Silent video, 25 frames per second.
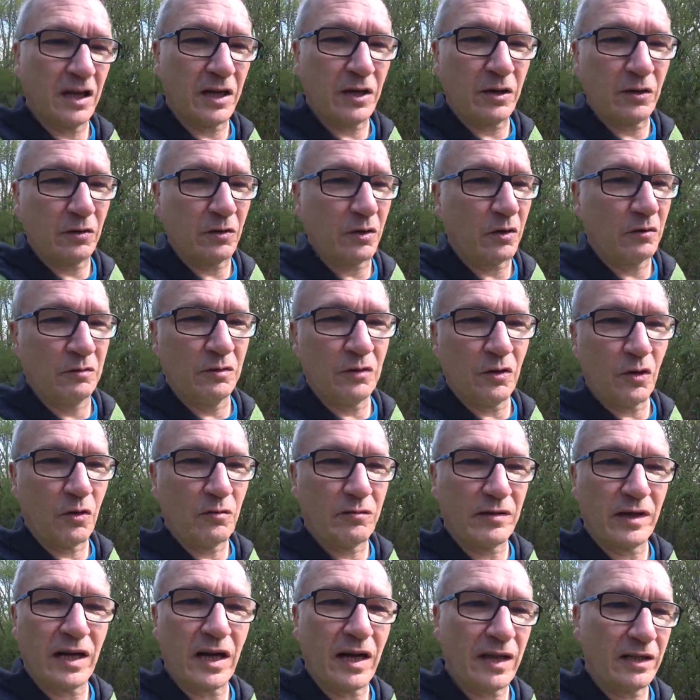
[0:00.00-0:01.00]
I don't know,
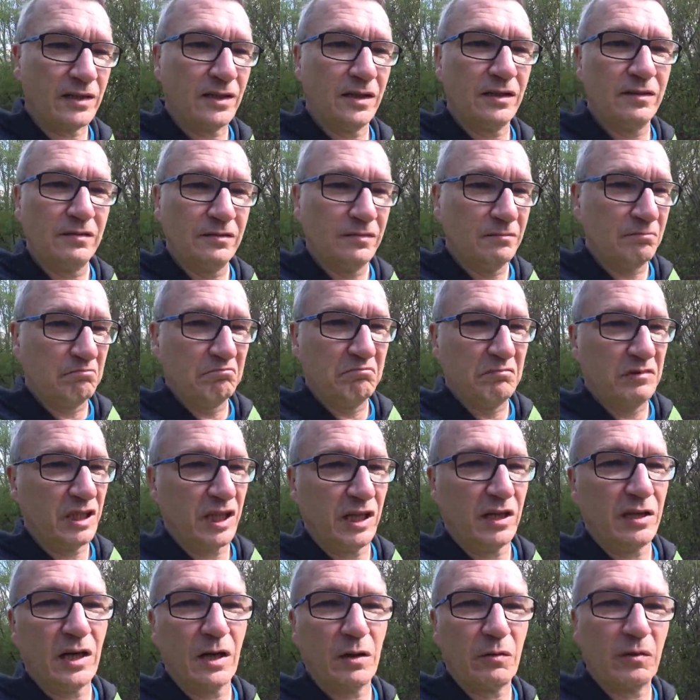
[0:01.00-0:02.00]
overnight.
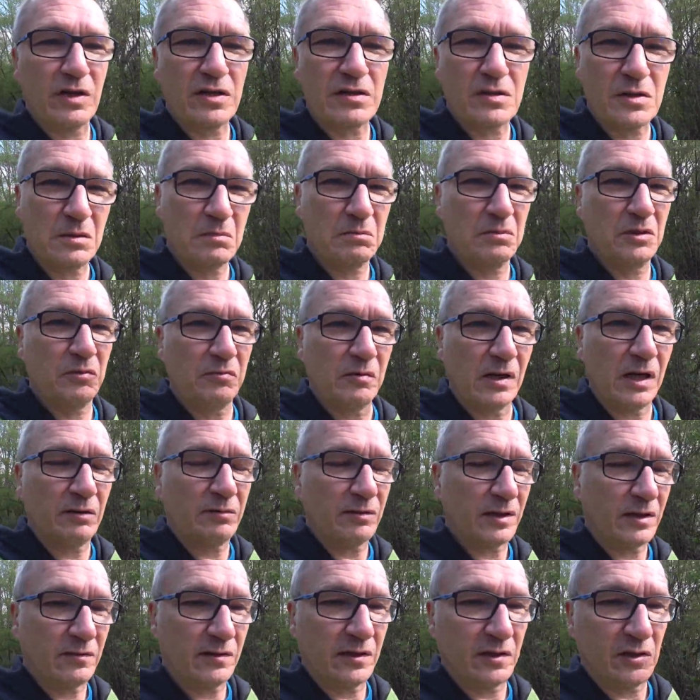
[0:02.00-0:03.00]
10 hours,
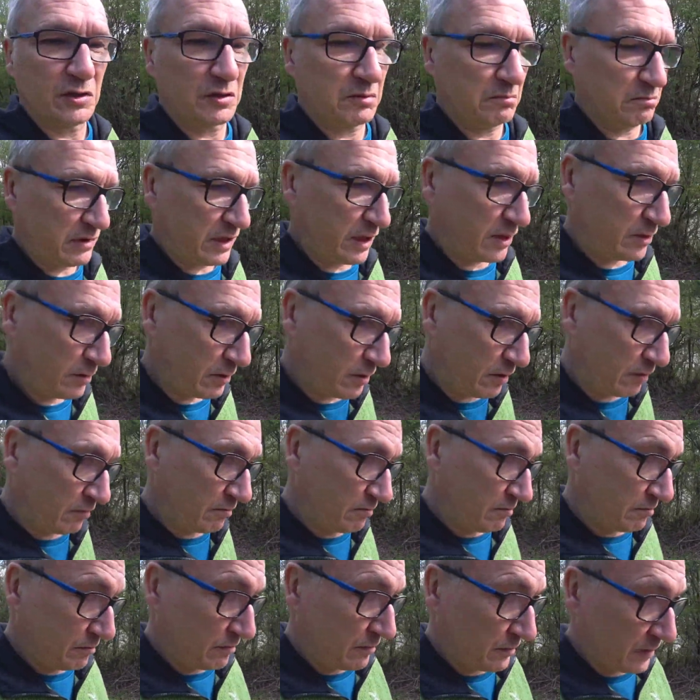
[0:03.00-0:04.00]
12 hours, I don't know.
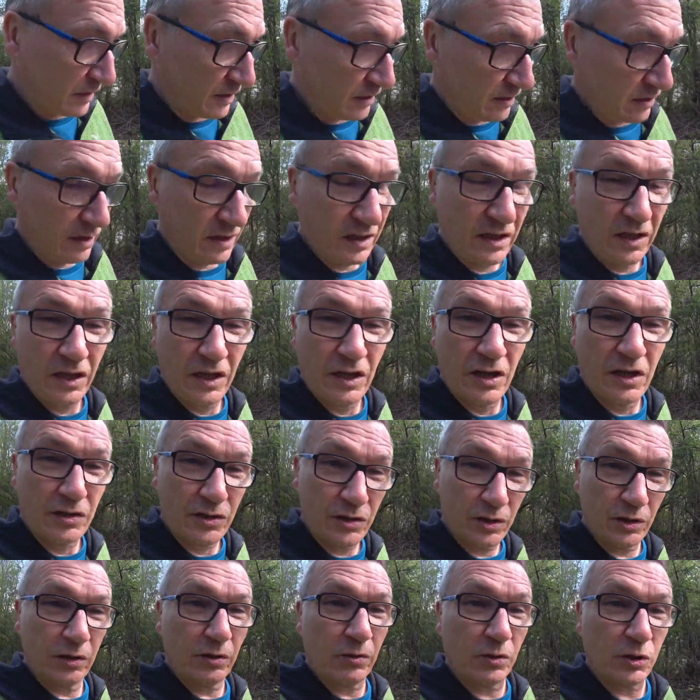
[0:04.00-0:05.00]

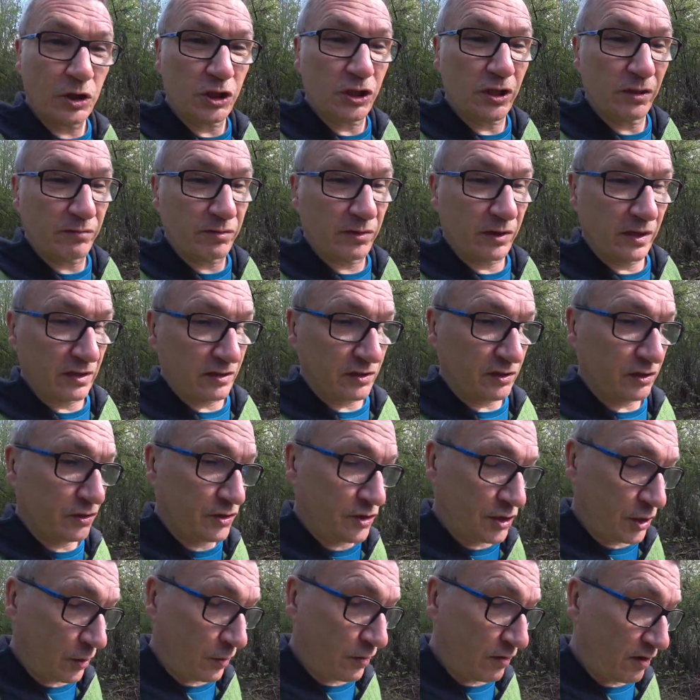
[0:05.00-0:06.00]
It's a huge difference.
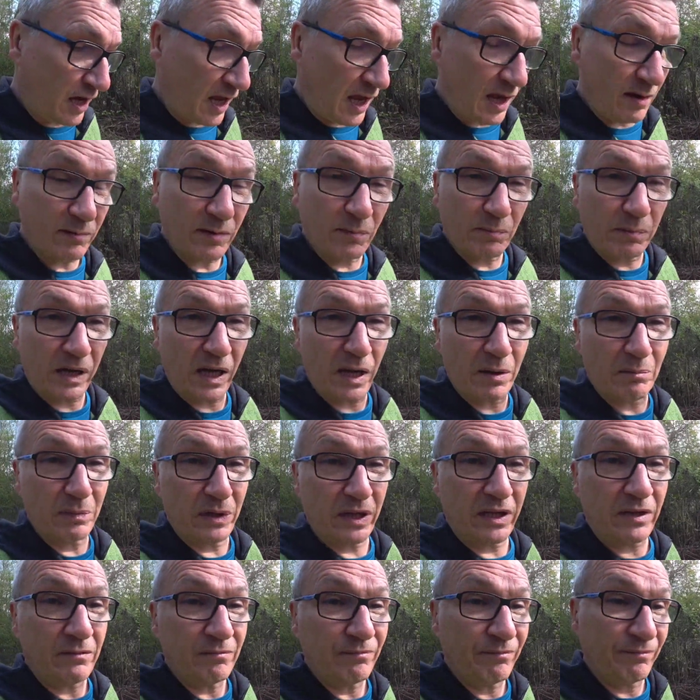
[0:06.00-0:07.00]
So have a
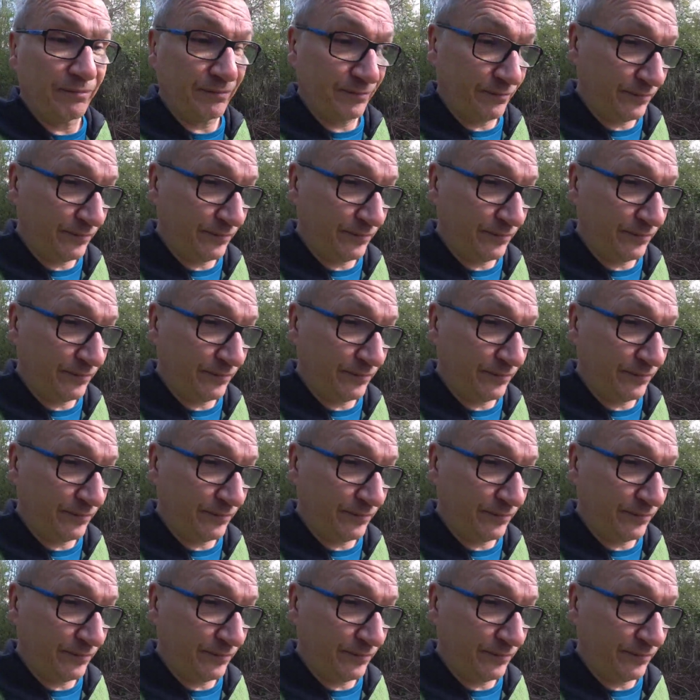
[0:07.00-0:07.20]
plan B.